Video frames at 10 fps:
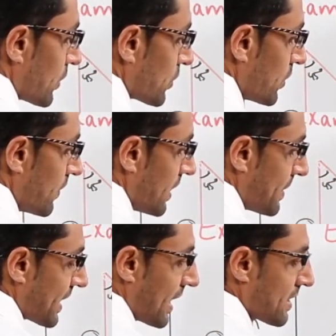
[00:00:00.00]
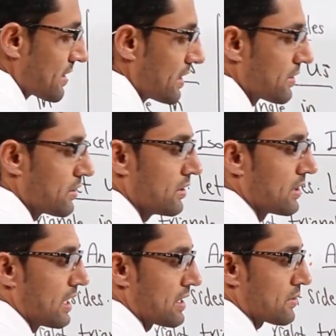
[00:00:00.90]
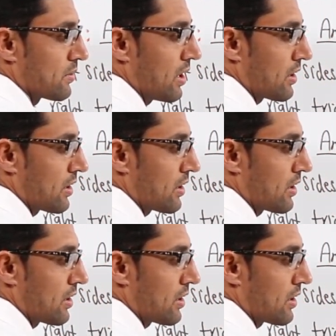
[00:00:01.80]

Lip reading: 2 will be cancelled to a square